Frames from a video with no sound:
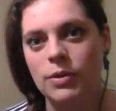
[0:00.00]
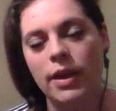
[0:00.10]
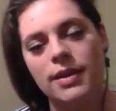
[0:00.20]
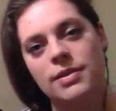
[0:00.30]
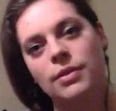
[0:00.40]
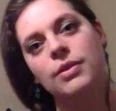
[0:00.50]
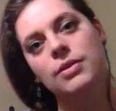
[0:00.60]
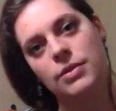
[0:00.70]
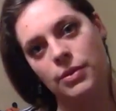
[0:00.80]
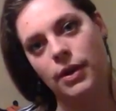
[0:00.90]
You guys know
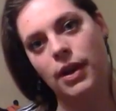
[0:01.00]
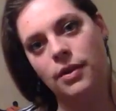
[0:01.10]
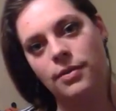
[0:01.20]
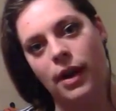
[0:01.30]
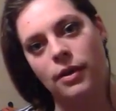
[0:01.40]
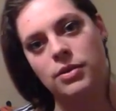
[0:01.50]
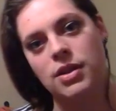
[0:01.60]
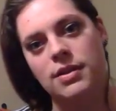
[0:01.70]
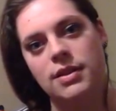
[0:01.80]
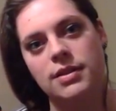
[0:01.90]
the story of how
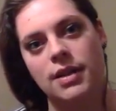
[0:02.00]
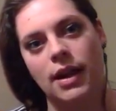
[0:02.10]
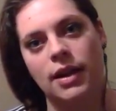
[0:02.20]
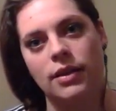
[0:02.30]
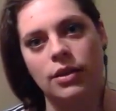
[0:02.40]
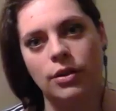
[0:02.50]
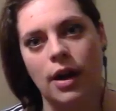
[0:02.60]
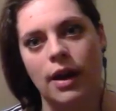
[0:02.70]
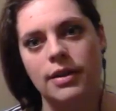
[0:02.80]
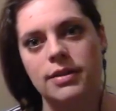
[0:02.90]
Jesus died on the
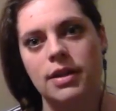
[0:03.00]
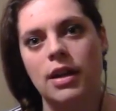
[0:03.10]
cross